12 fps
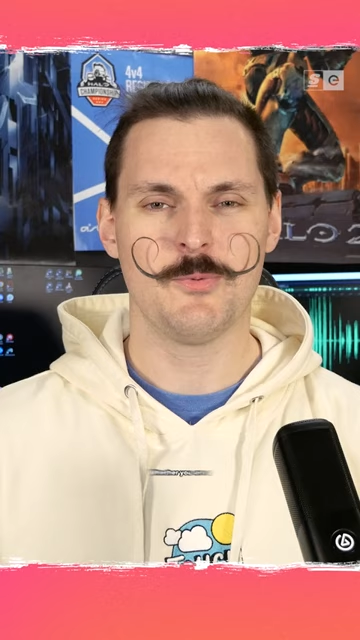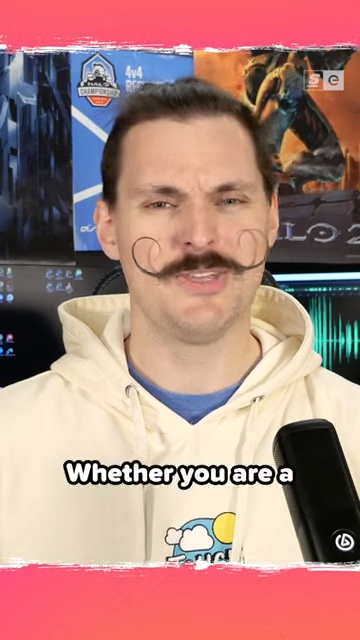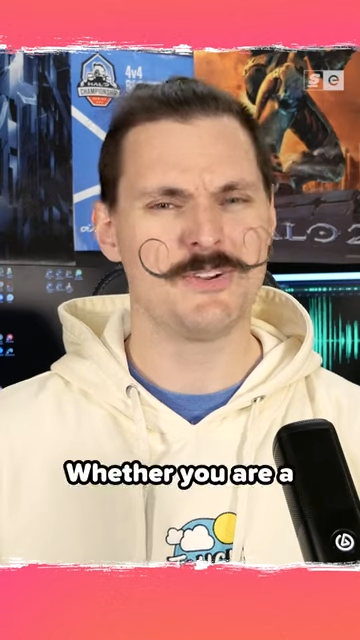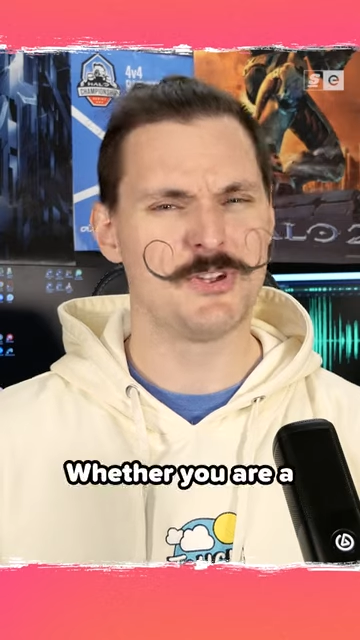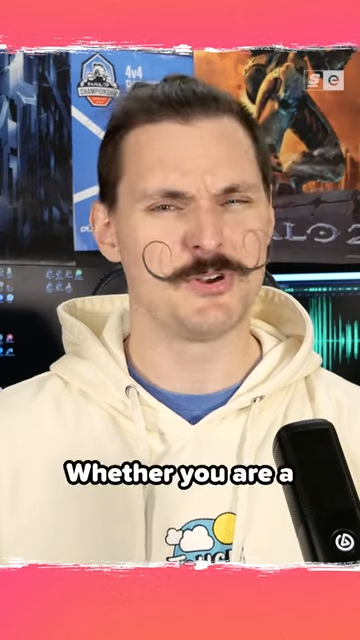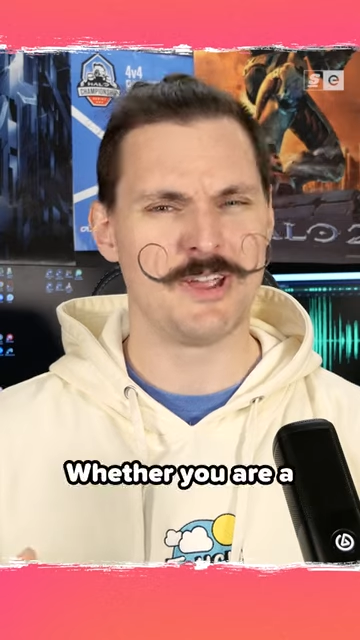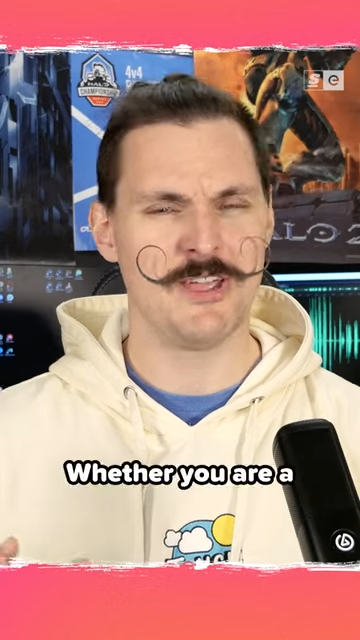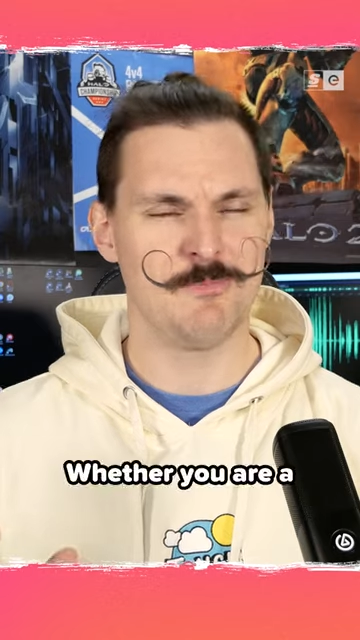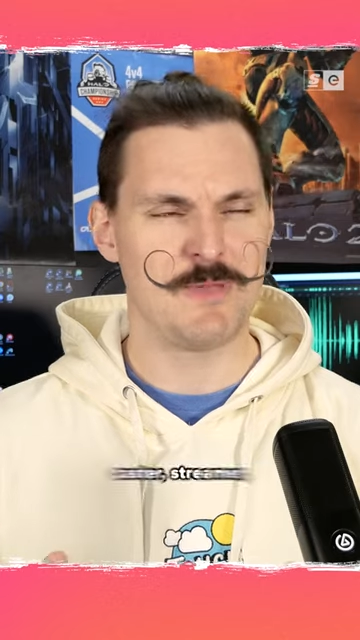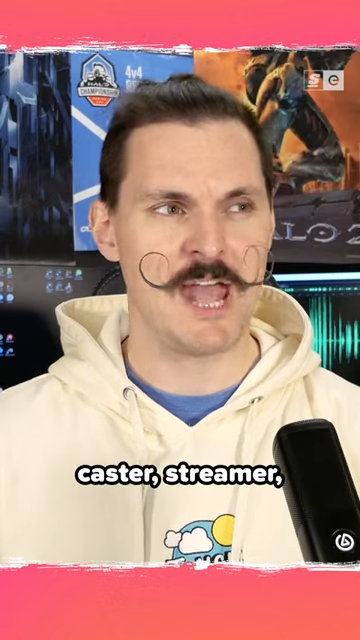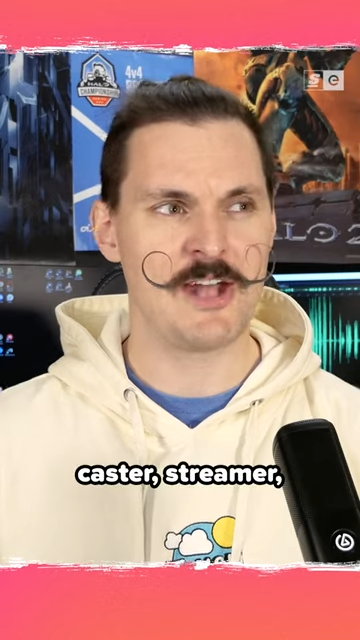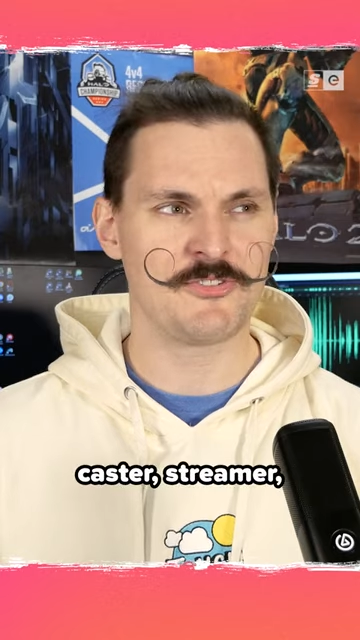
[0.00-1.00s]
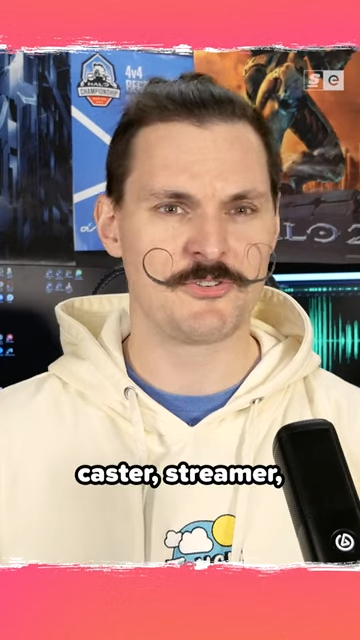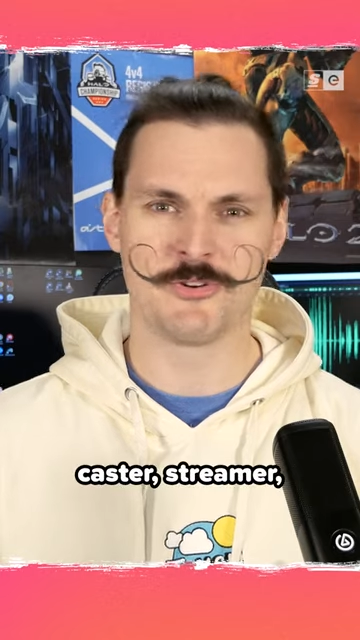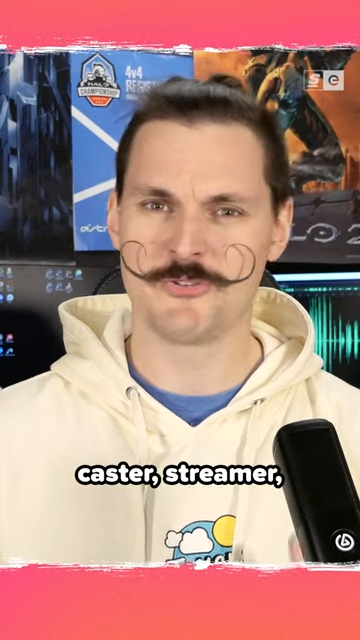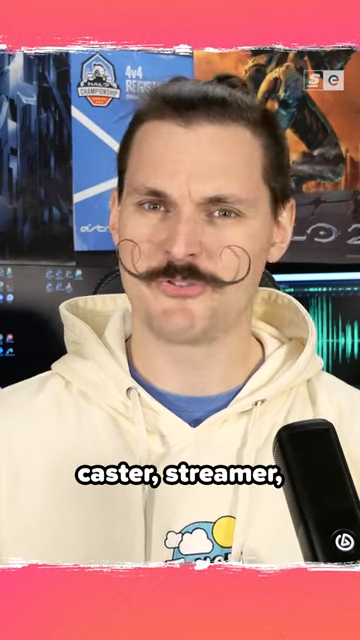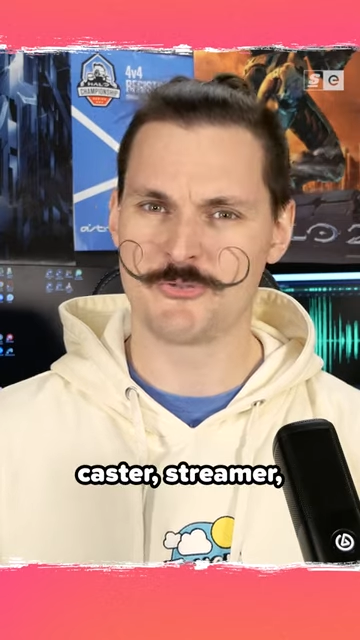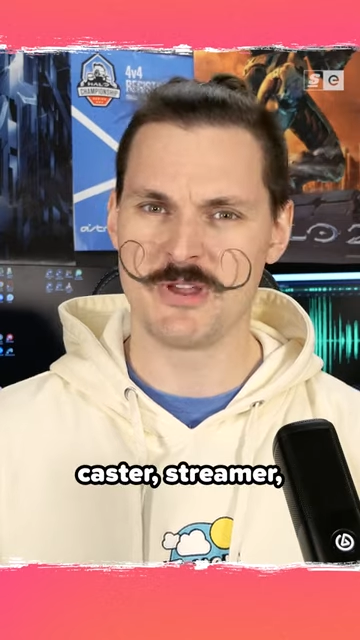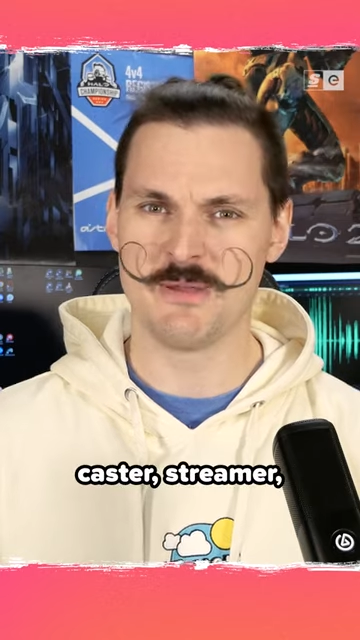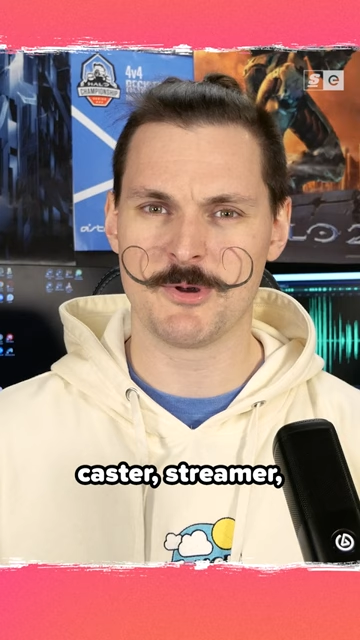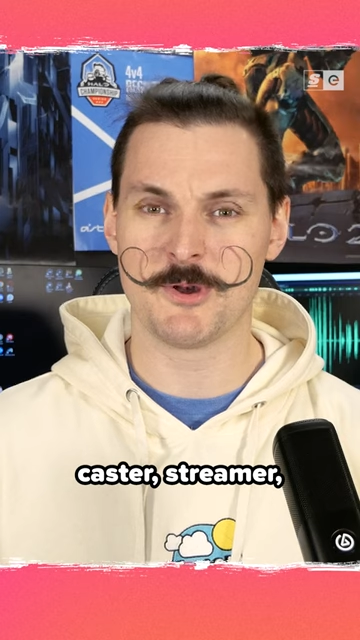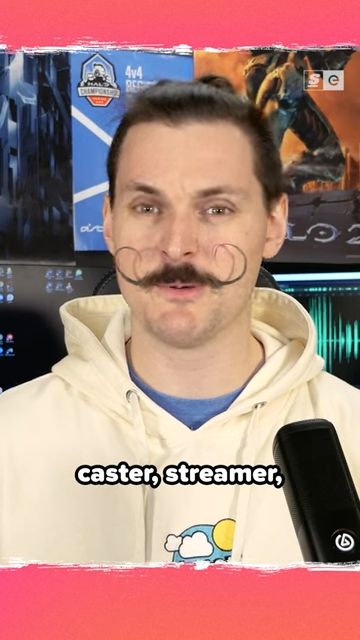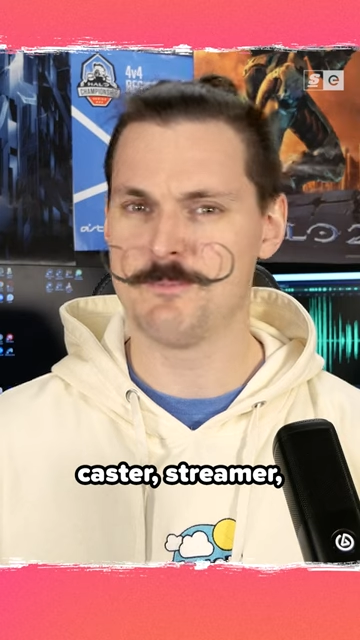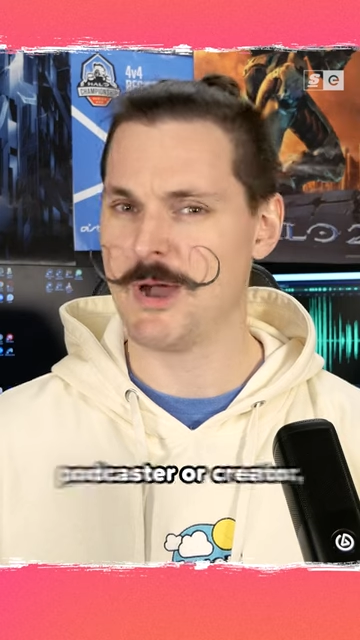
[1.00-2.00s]
Whether you're a caster,
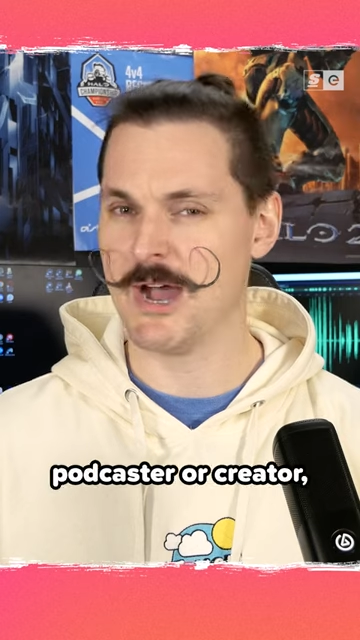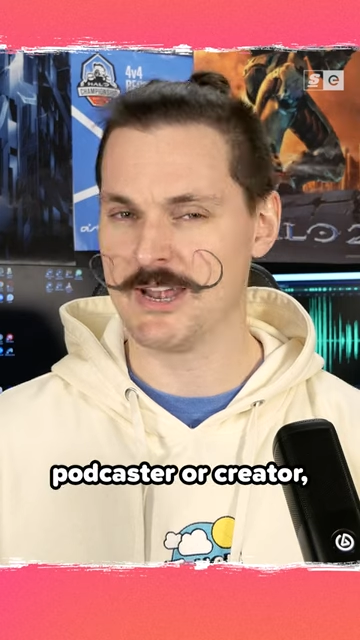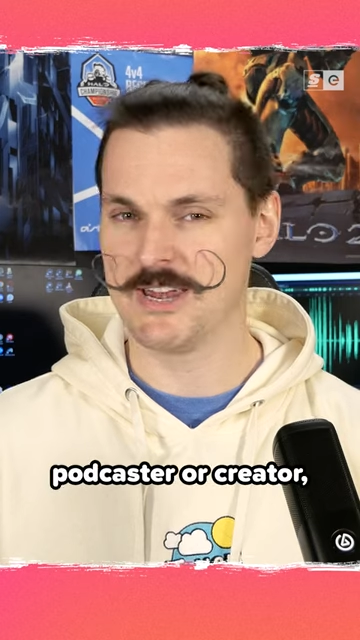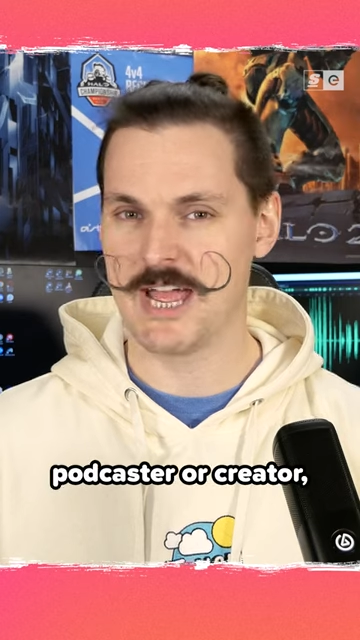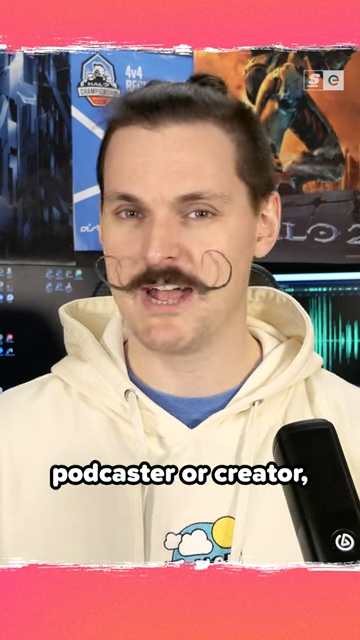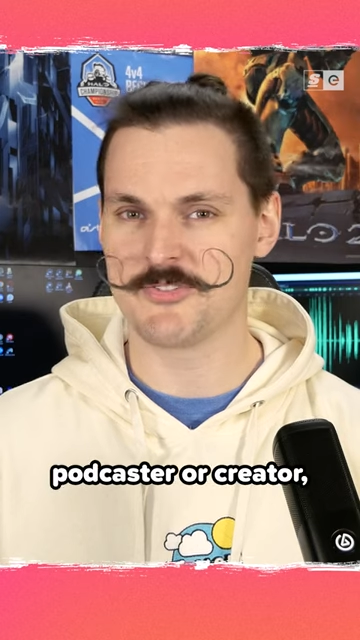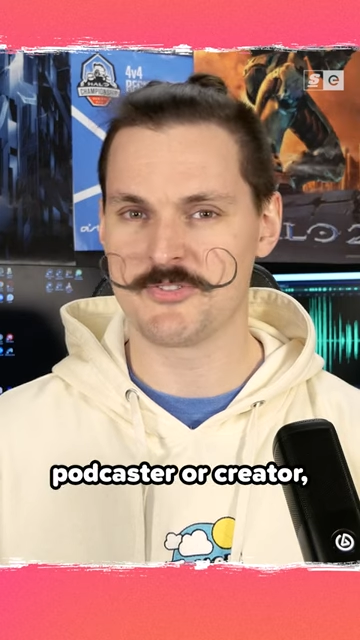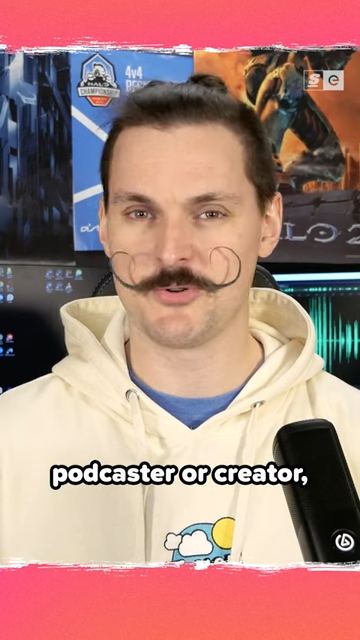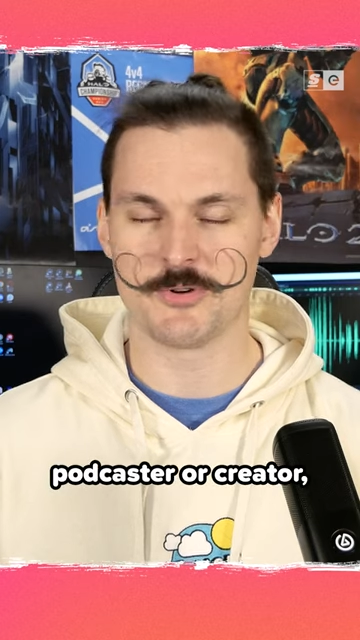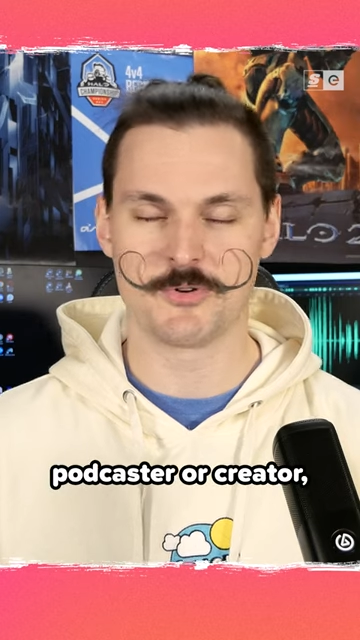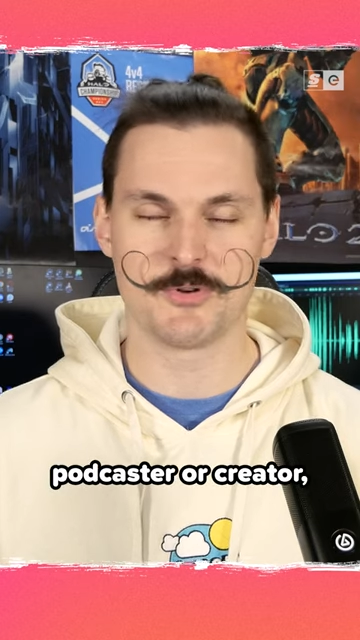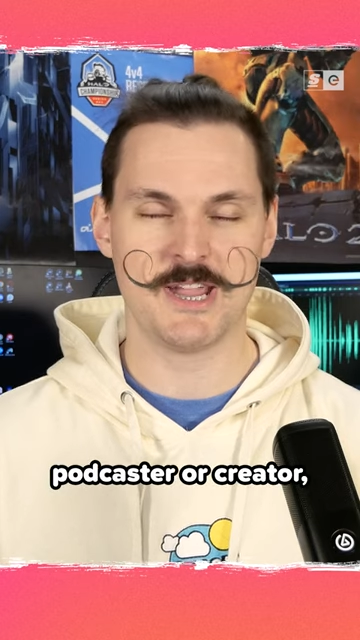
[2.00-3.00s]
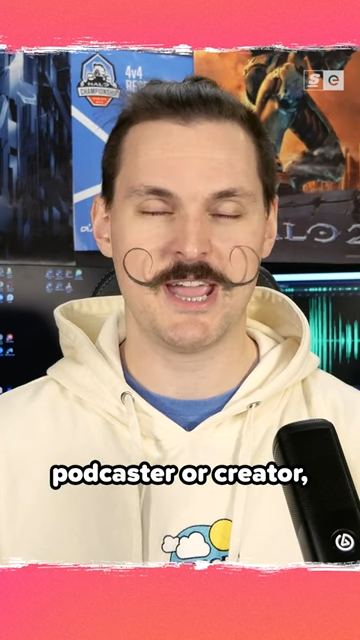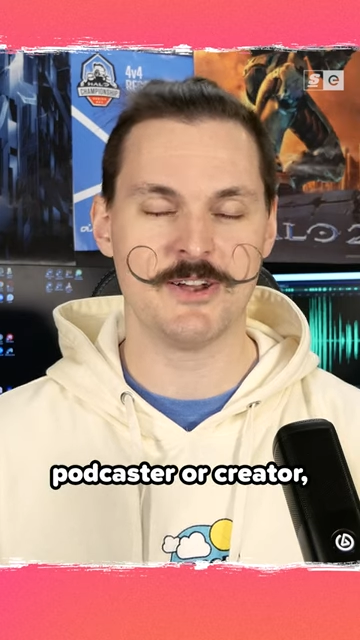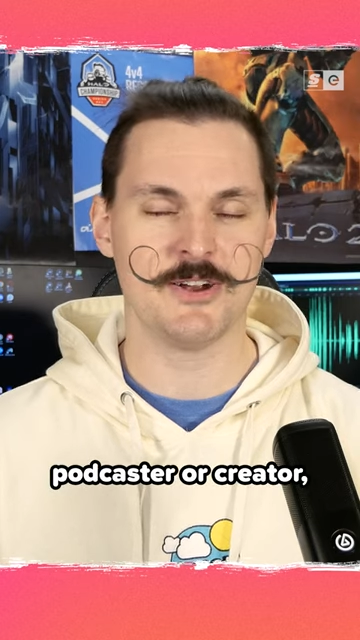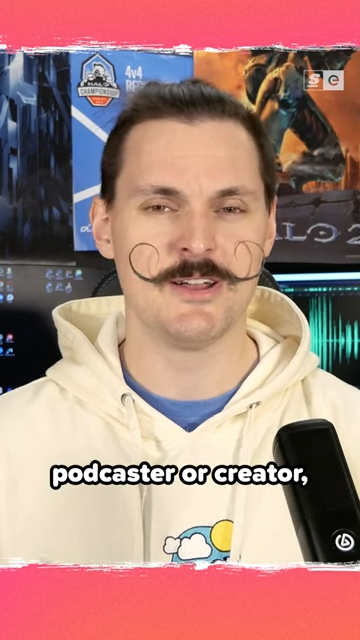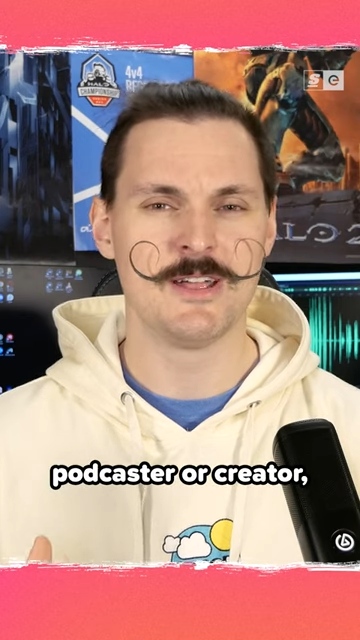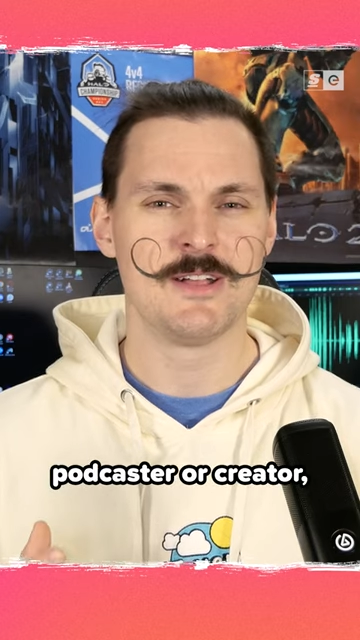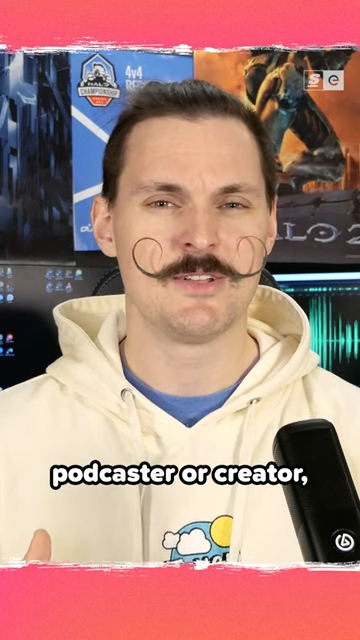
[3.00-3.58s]
streamer, podcaster, or creator,